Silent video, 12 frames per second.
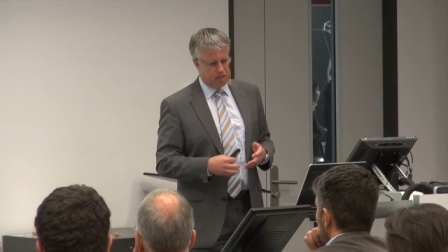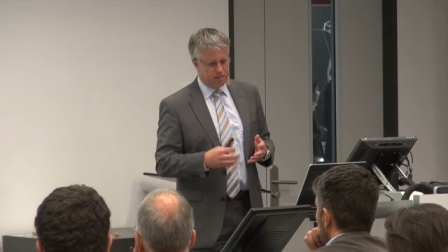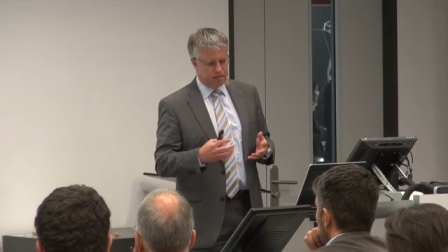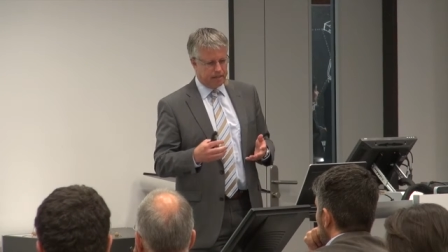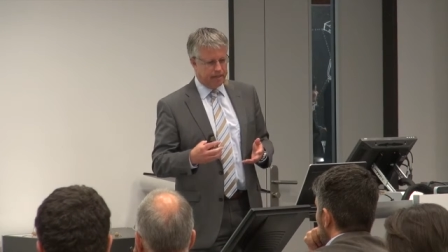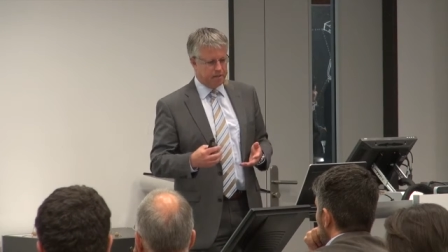as
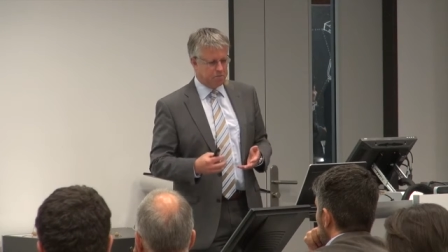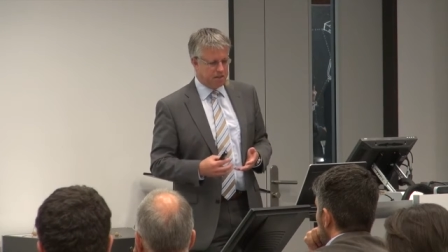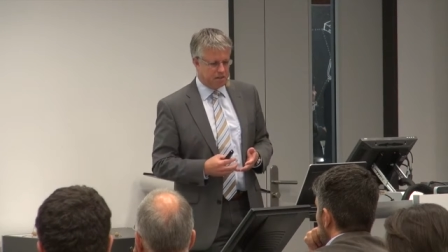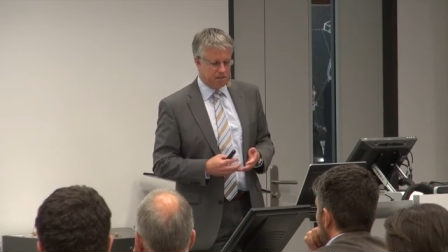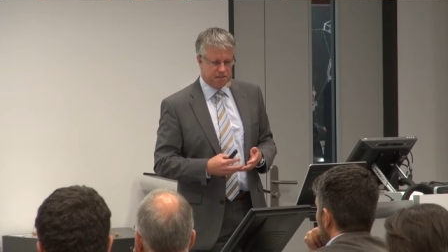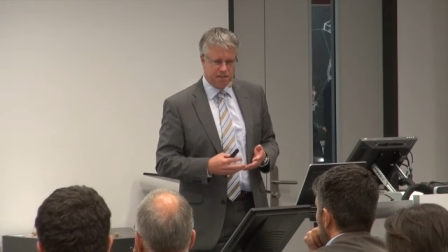a side
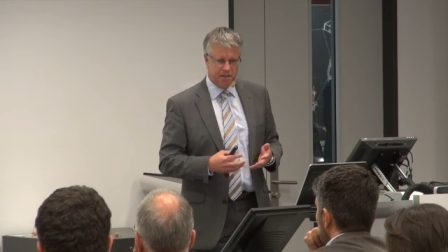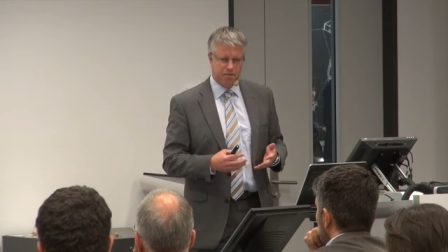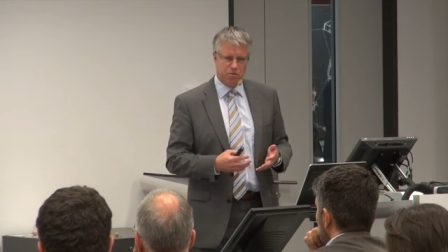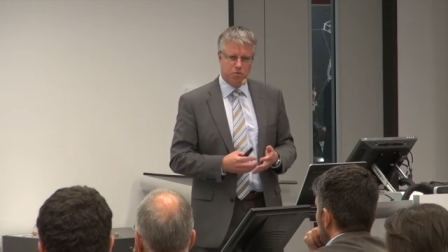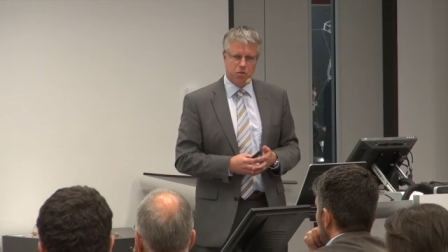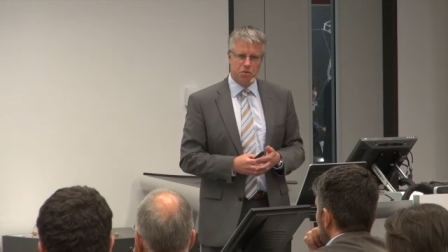mark, I
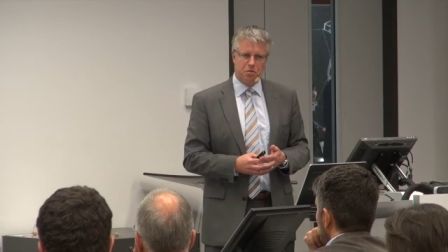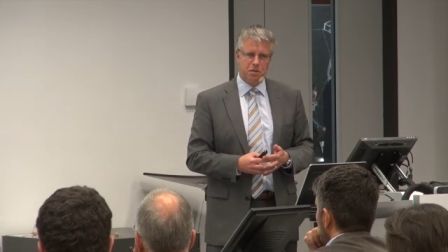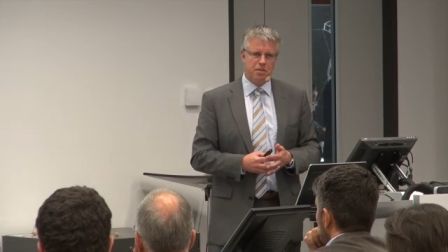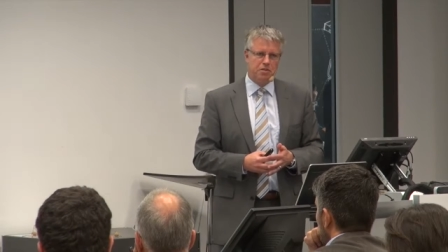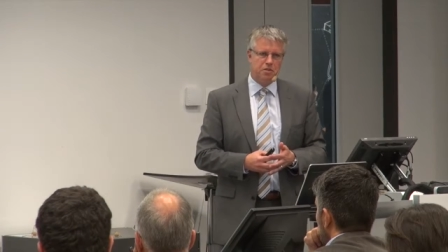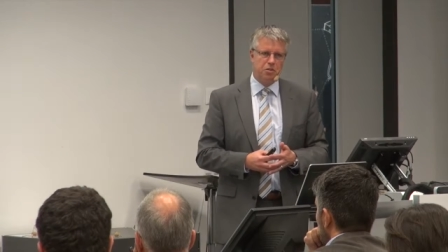think what you
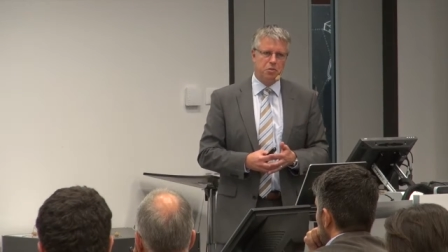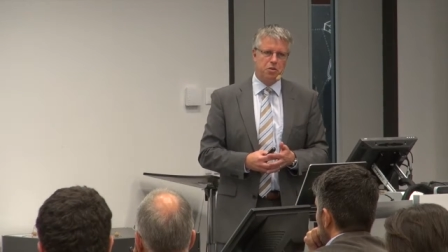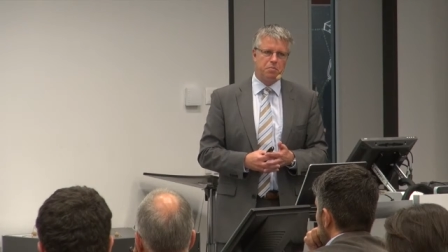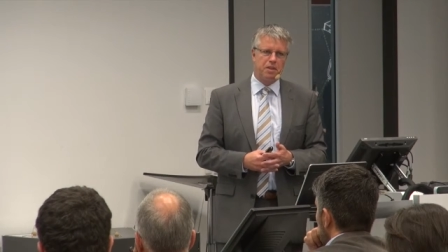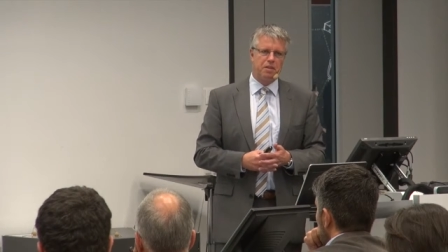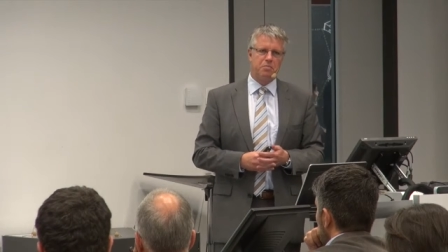read in the
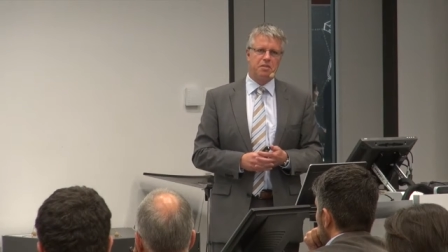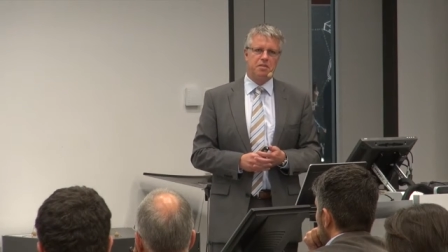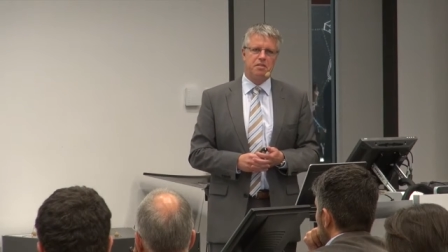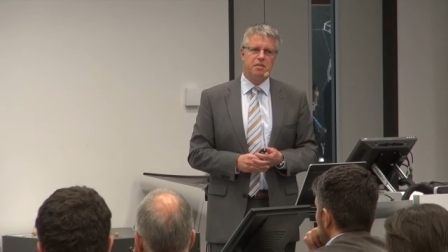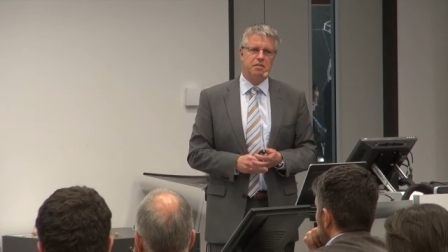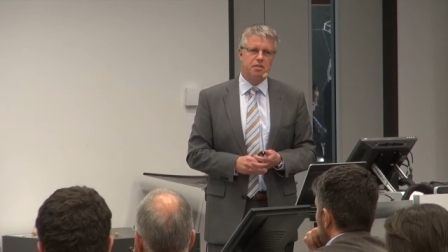newspapers
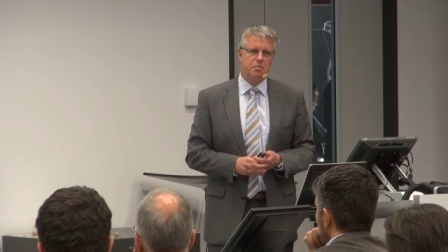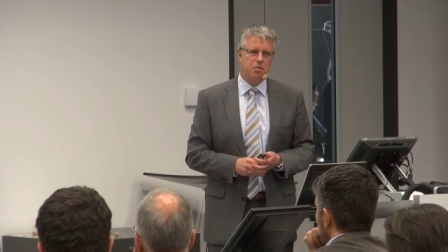and these